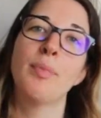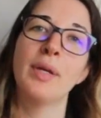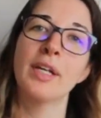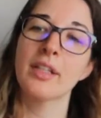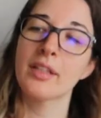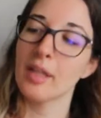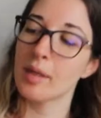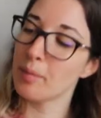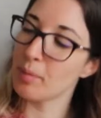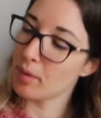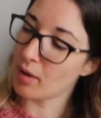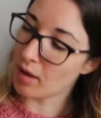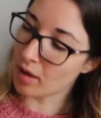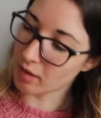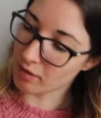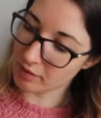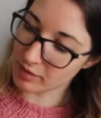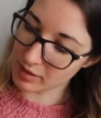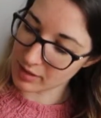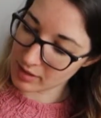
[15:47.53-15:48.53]
picked up all
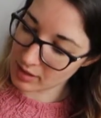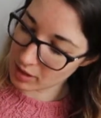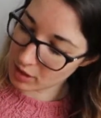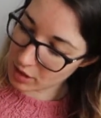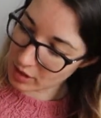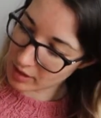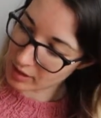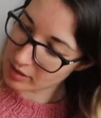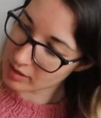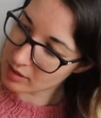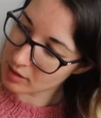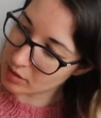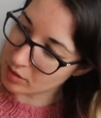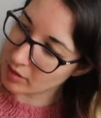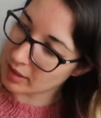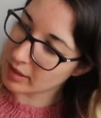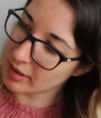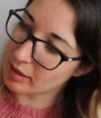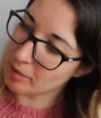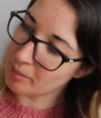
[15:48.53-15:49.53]
of the stitches to
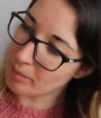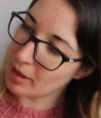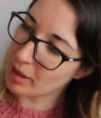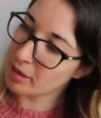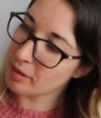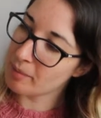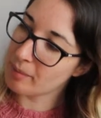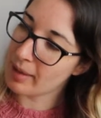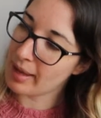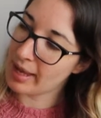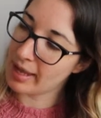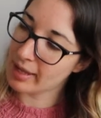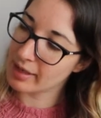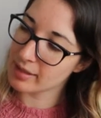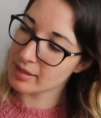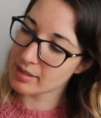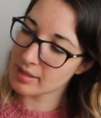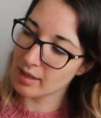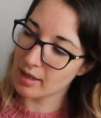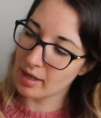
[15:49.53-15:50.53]
knit the button
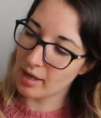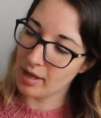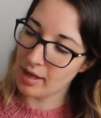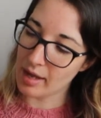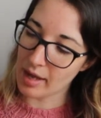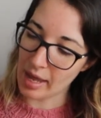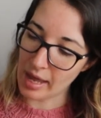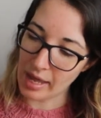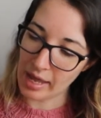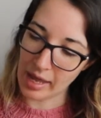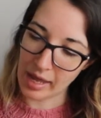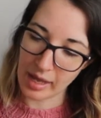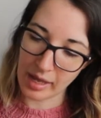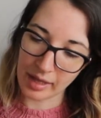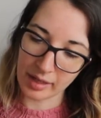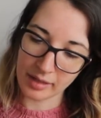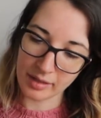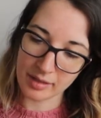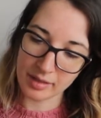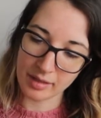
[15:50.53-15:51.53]
band,
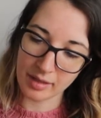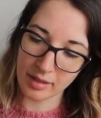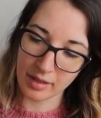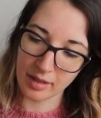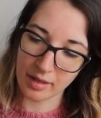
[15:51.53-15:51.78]
and